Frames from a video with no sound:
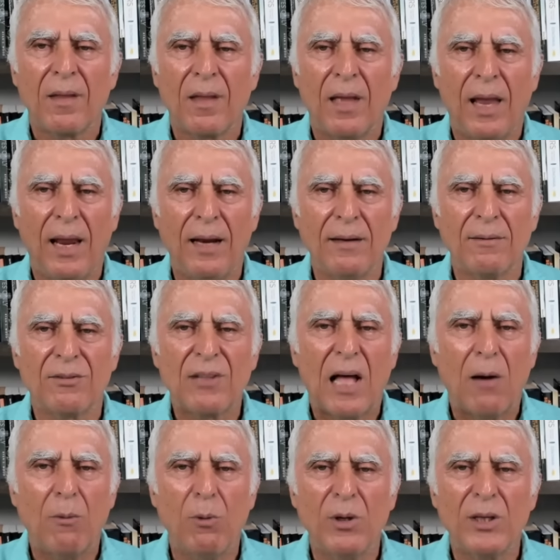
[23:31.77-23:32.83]
and
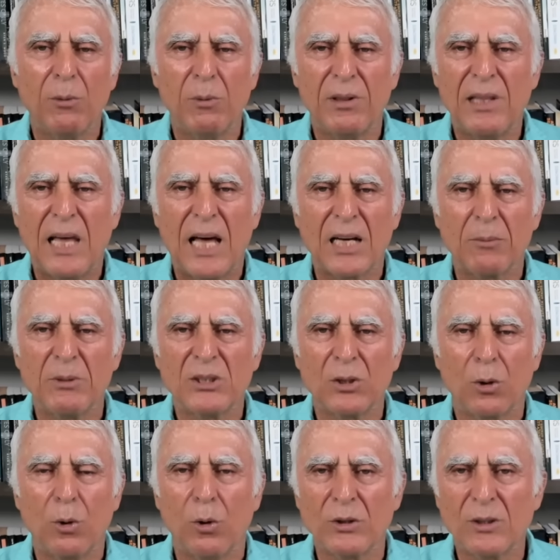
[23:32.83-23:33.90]
start working with the Artemis
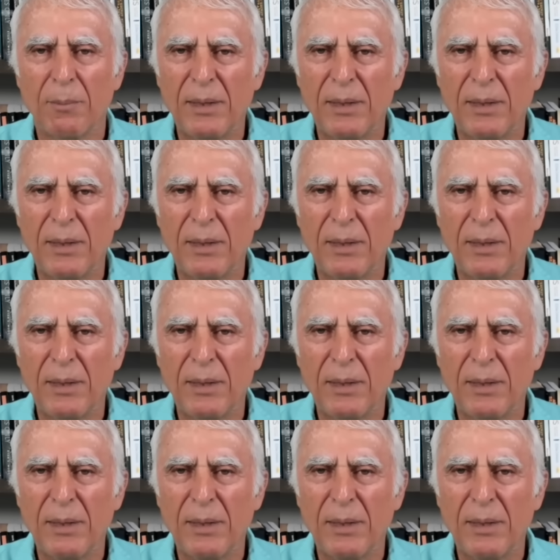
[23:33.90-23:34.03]
Accords.